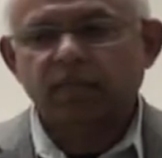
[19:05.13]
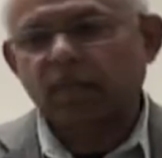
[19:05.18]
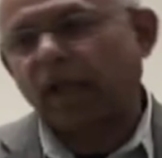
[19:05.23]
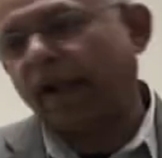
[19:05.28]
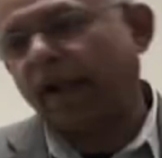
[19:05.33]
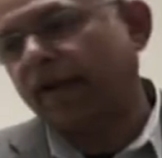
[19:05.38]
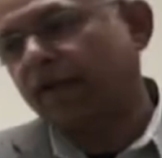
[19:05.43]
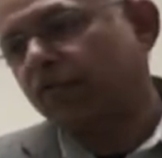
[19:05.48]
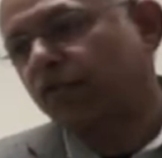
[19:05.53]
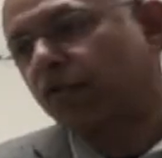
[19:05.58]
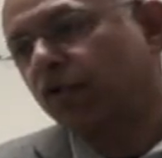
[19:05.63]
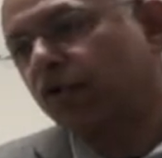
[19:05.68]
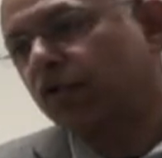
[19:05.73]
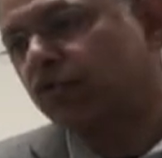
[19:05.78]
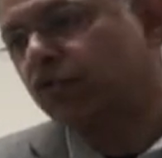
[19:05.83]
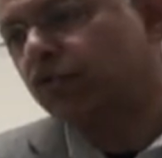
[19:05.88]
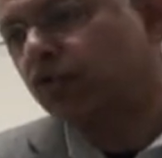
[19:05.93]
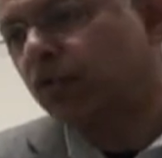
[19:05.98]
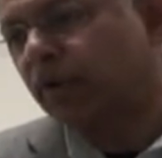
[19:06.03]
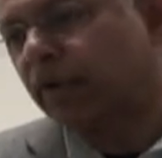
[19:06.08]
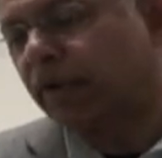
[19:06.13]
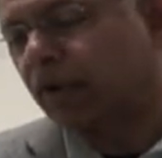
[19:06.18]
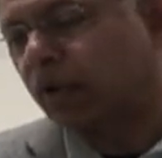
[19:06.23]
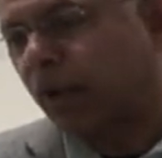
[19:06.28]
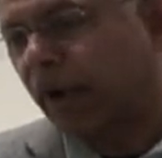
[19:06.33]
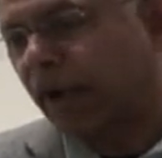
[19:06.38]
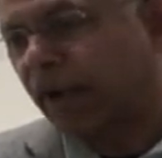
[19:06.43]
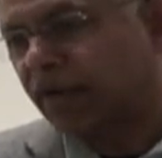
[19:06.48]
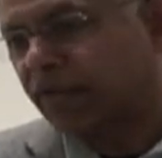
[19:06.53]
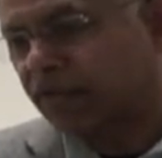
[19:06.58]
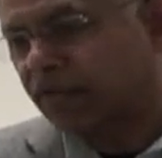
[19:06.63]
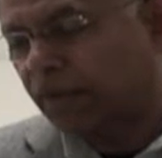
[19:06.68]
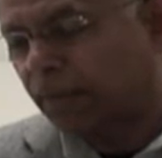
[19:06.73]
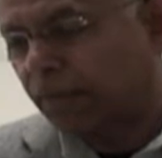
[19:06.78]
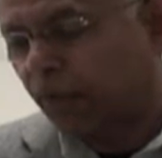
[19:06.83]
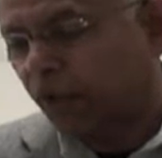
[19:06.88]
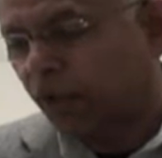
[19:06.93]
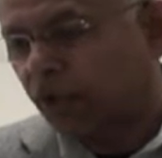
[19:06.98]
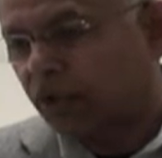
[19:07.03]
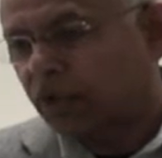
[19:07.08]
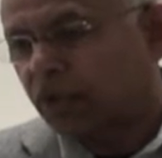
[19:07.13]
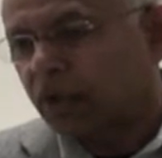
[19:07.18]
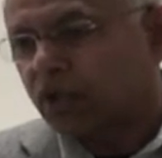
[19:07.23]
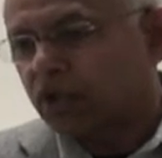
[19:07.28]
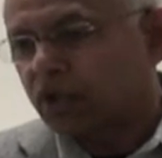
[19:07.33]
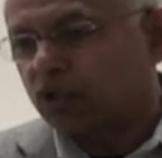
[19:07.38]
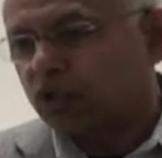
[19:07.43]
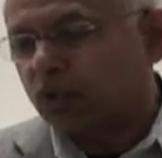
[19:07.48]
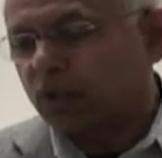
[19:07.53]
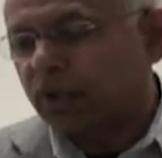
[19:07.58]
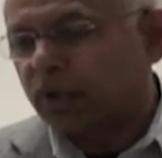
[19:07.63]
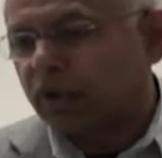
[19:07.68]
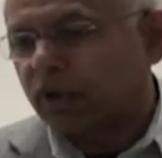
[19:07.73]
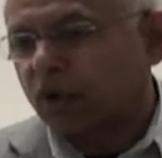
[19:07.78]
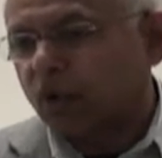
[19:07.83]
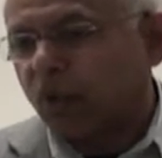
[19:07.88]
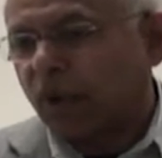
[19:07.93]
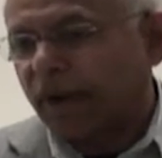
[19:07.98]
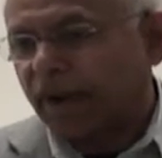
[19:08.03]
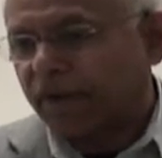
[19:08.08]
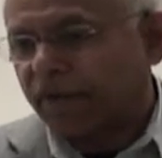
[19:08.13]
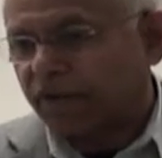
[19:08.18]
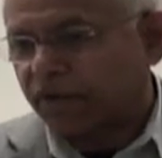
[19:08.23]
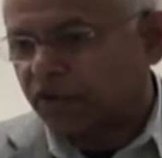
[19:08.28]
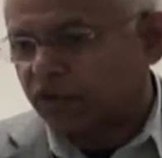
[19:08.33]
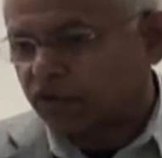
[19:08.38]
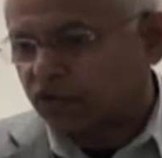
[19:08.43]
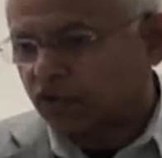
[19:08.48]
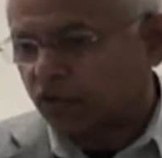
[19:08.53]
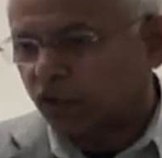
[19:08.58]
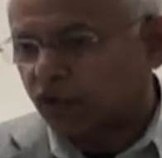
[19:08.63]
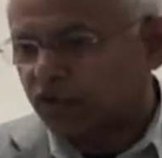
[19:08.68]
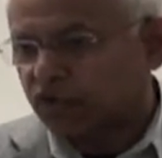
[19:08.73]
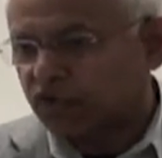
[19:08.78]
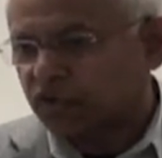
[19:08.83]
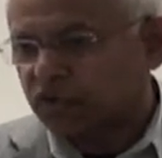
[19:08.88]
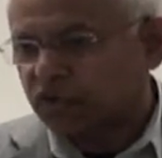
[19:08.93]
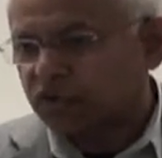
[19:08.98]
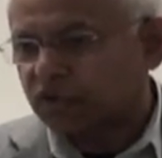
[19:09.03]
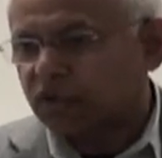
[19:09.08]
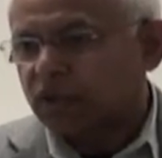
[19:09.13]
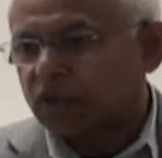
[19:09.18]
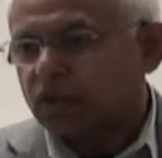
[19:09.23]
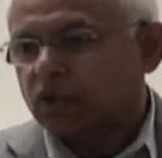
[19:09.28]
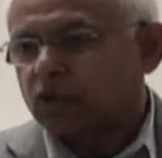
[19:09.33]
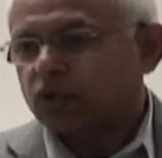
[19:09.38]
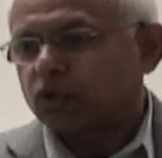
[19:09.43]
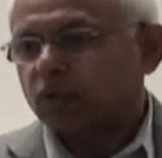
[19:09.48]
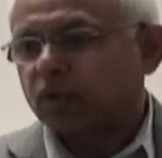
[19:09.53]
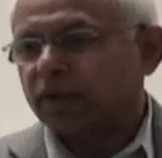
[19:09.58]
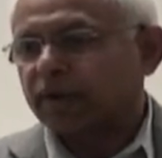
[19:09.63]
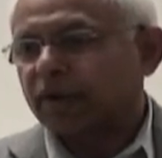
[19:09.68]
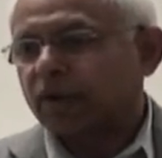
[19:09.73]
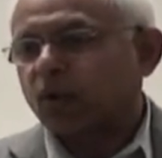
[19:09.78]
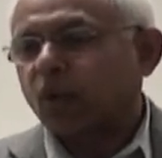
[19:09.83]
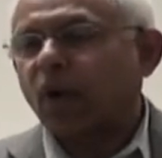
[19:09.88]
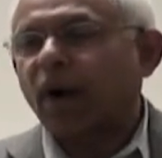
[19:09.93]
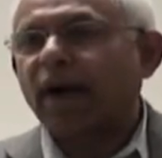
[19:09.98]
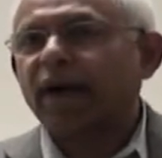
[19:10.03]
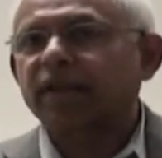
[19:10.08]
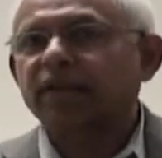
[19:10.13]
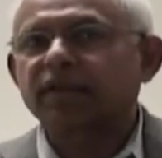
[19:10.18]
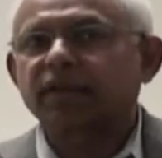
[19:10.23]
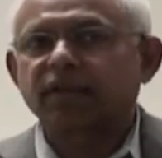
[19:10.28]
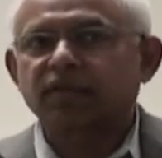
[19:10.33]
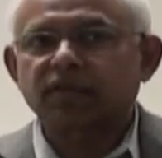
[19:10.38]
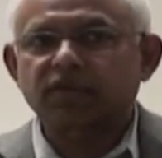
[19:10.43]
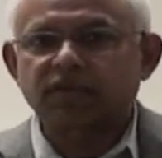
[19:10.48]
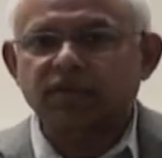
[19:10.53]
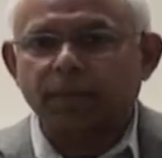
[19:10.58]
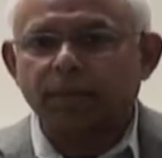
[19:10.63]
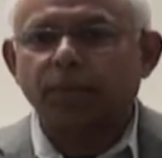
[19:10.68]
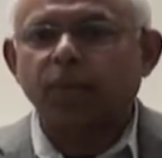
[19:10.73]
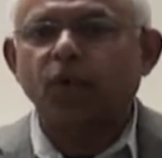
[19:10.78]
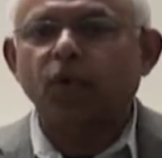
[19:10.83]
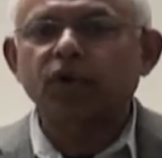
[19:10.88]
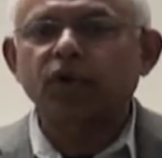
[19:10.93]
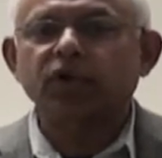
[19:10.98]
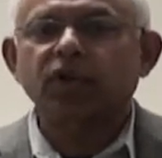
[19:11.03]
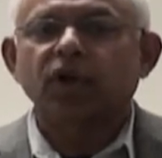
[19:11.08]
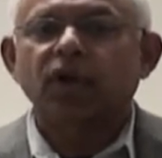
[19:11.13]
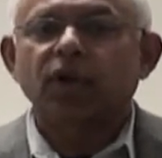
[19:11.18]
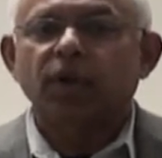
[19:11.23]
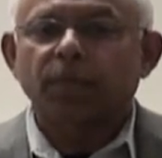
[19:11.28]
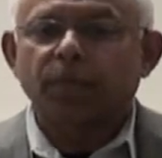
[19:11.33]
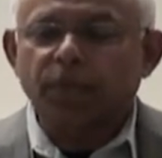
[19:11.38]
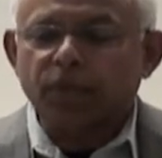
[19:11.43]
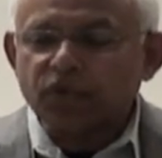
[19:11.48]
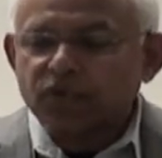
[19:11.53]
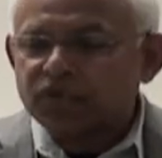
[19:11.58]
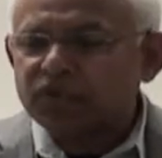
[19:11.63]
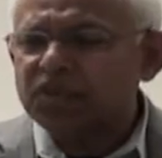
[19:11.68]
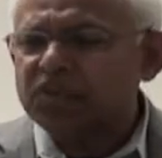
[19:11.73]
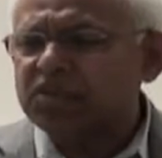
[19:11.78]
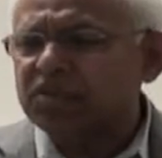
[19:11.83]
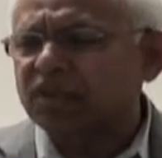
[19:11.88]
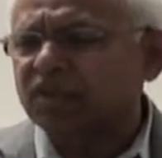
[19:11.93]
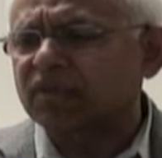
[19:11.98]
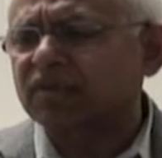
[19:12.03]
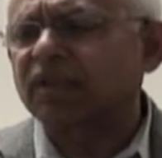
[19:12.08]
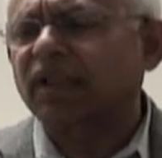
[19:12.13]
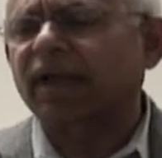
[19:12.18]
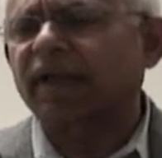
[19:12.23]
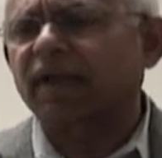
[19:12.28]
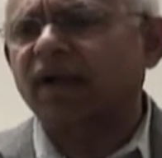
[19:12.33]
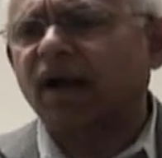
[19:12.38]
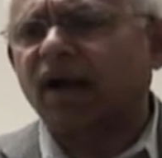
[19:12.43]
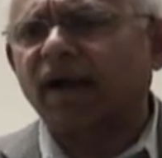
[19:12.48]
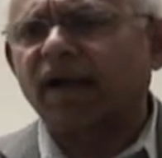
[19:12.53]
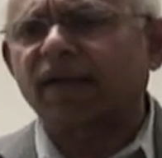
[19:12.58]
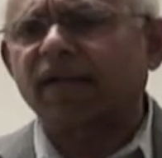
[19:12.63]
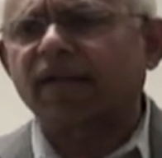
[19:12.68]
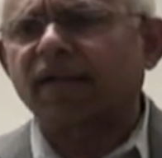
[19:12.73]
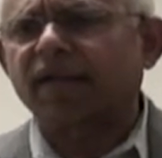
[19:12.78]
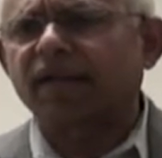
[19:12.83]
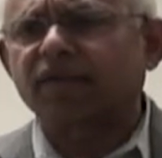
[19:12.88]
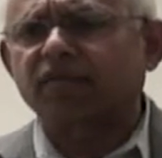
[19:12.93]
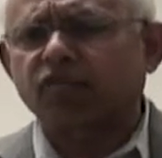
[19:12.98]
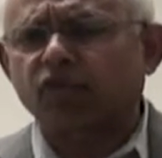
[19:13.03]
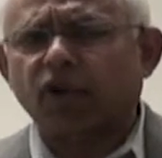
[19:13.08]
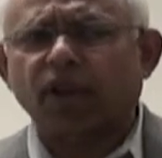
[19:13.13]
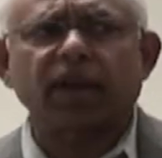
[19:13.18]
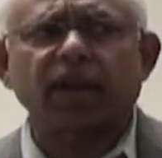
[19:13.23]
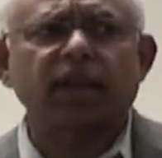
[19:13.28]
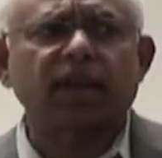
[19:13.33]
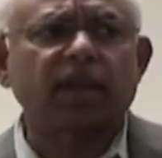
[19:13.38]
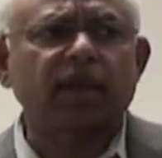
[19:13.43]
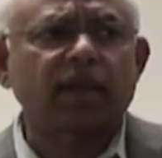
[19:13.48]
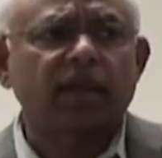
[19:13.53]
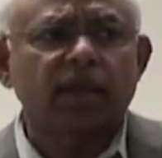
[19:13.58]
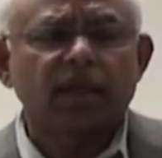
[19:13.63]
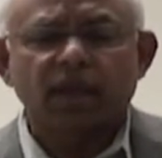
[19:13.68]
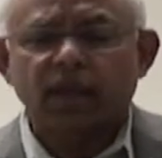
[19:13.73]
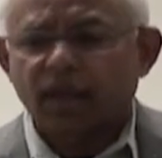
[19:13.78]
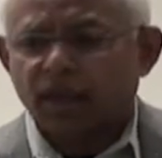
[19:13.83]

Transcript: And of course, you will require support, you will require resources, you will require the support procedures like hiring, training,